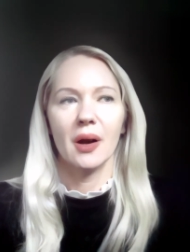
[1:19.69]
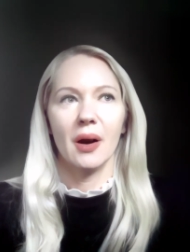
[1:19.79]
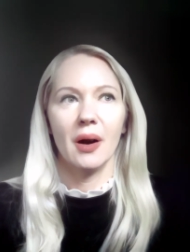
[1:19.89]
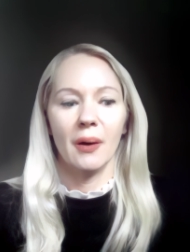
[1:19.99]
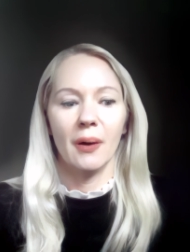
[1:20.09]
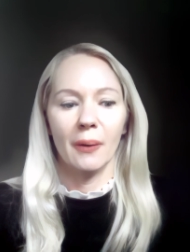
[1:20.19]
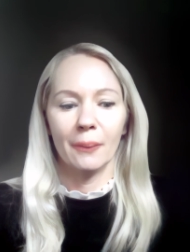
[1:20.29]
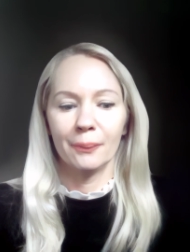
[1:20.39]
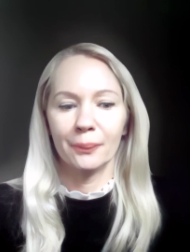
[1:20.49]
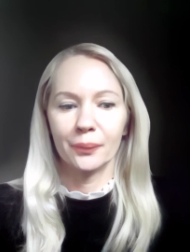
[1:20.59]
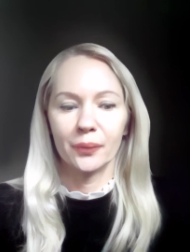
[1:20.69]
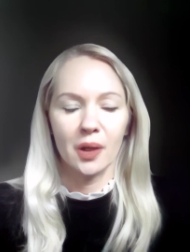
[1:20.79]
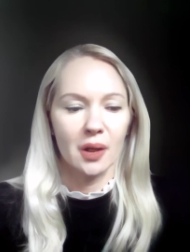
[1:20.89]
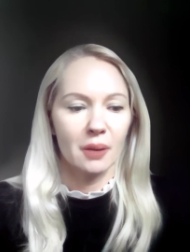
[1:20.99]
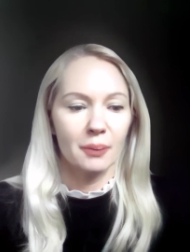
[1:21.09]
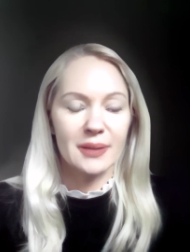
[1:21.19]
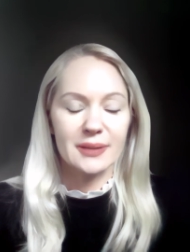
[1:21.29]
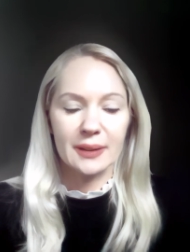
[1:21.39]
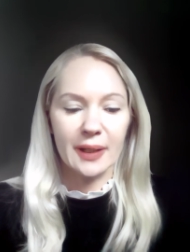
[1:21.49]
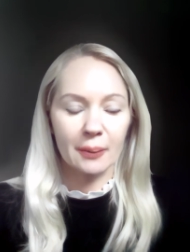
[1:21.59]
Um,
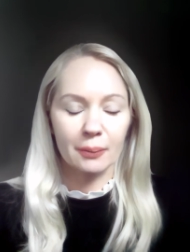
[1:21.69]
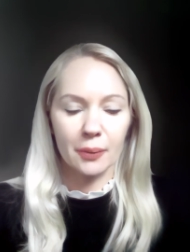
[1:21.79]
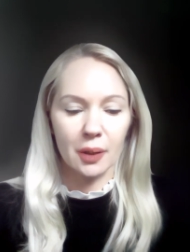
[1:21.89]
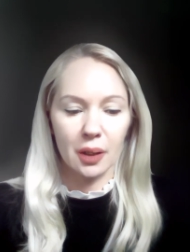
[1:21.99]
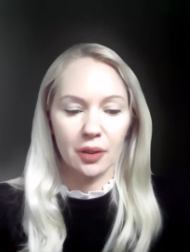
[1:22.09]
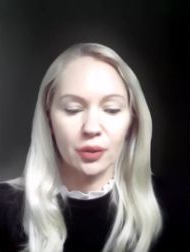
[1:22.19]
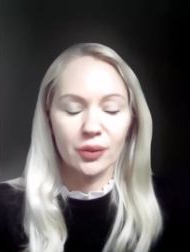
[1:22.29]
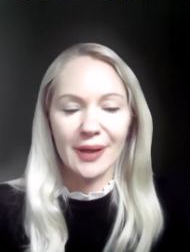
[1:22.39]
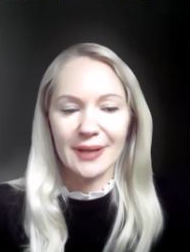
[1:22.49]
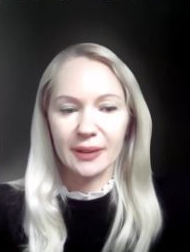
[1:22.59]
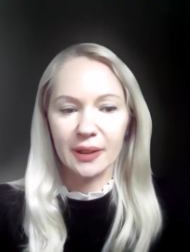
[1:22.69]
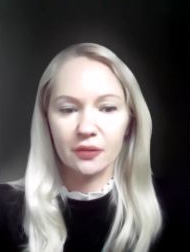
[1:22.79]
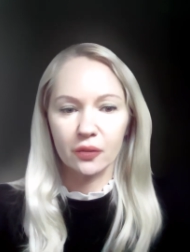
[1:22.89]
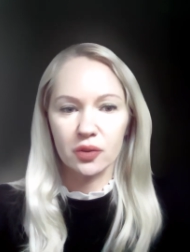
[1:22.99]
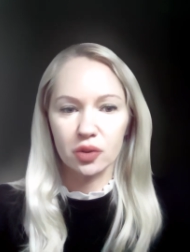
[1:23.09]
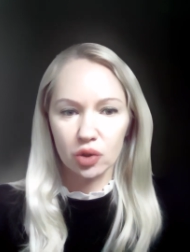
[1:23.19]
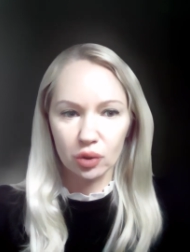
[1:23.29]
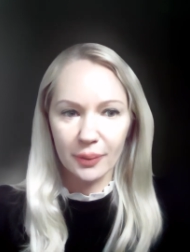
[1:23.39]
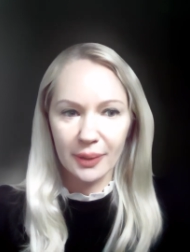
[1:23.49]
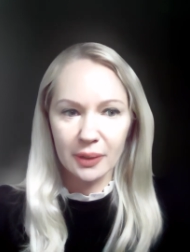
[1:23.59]
basically, I'm uh, utilizing it for
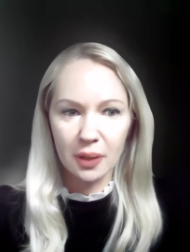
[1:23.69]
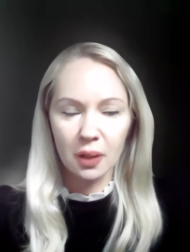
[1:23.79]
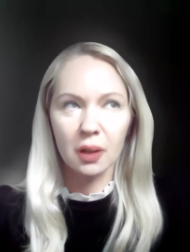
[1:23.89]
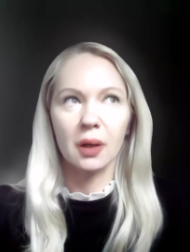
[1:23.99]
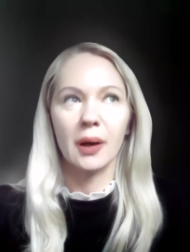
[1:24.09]
social media.